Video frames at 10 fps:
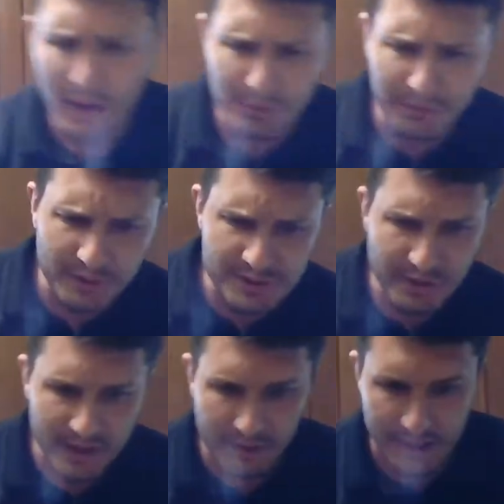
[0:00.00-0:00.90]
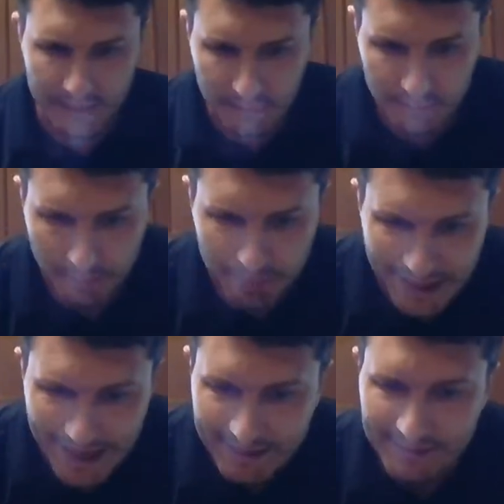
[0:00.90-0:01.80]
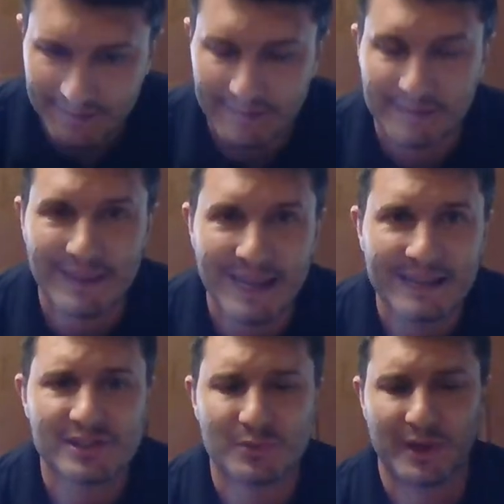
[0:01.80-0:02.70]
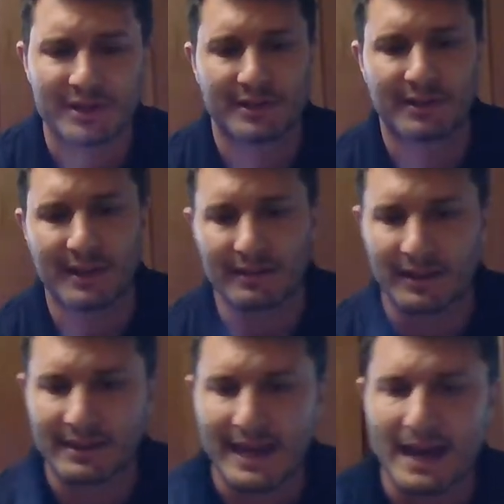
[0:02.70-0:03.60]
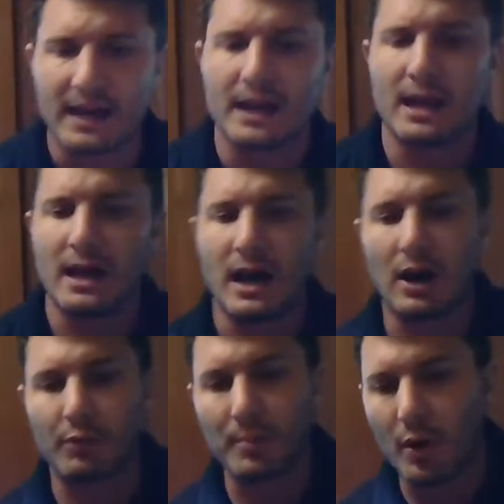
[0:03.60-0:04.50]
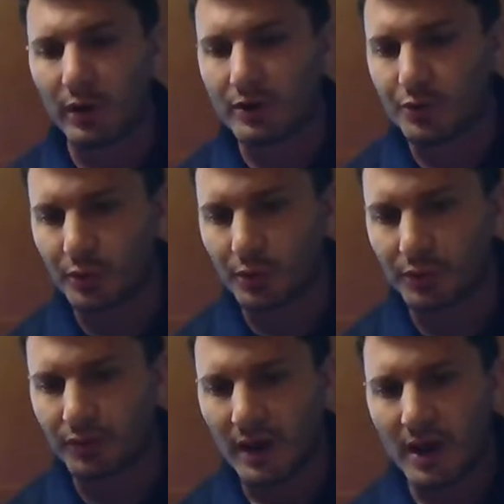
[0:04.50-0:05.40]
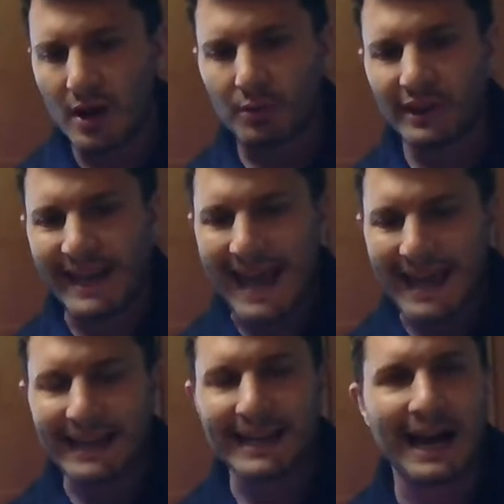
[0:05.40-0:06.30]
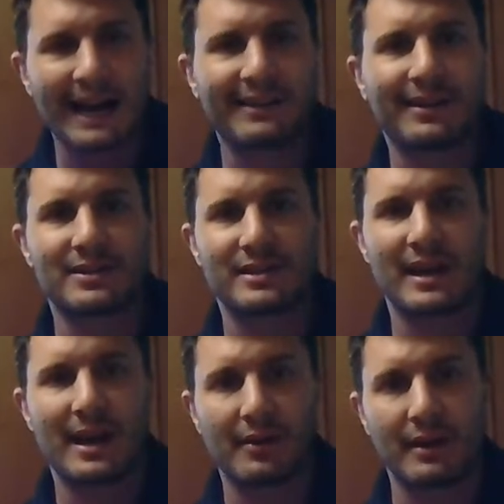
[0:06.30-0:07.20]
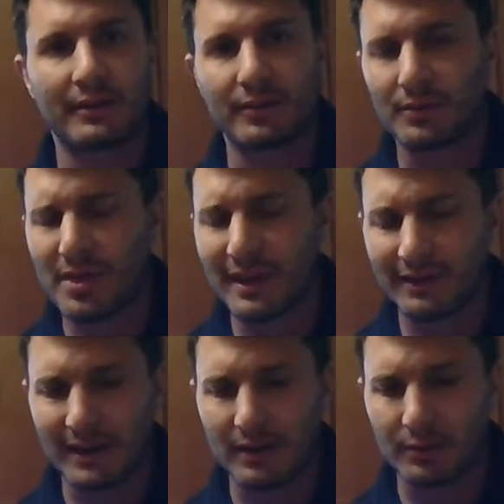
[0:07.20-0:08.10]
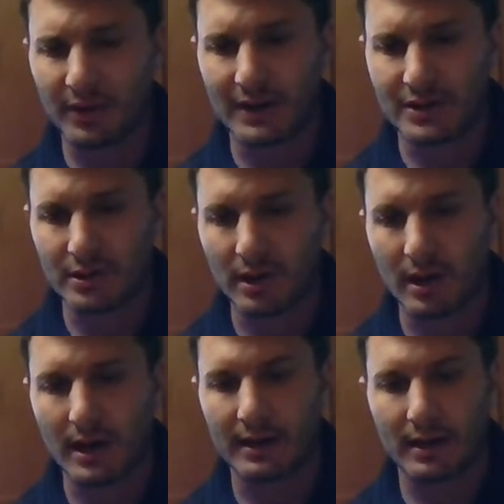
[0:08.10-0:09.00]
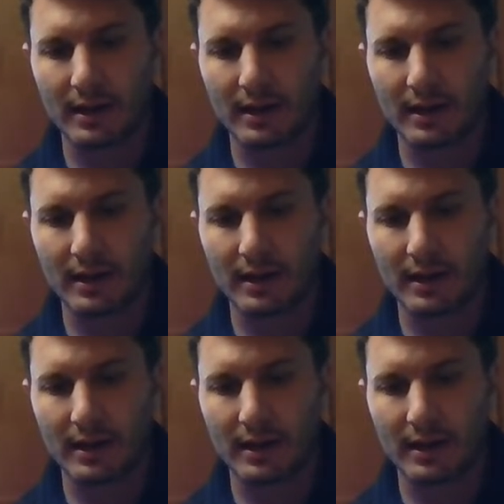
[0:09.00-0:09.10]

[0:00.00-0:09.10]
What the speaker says: refrigerator handles, appliances, light switches, things like that, remote controls. Really any high-touch area. So things that you touch a lot,